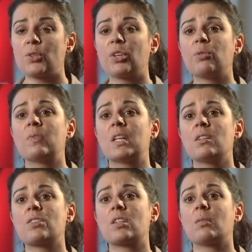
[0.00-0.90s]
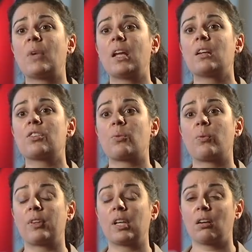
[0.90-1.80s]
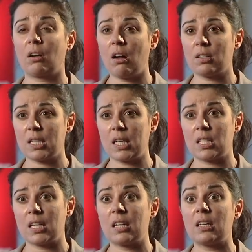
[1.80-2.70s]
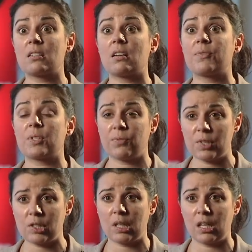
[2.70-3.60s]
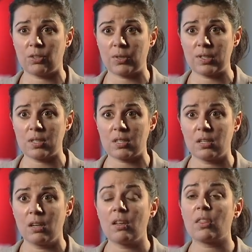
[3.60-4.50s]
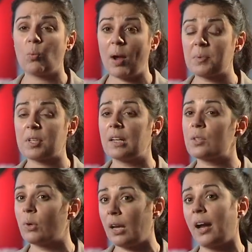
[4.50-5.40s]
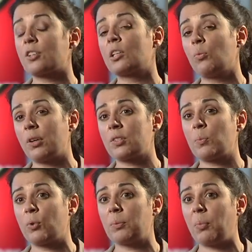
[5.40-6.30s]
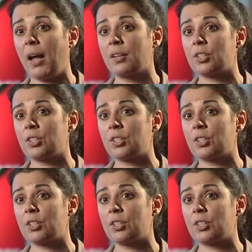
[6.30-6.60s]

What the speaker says: So you need to make sure that your content is of sufficient interest that websites will actually want to point back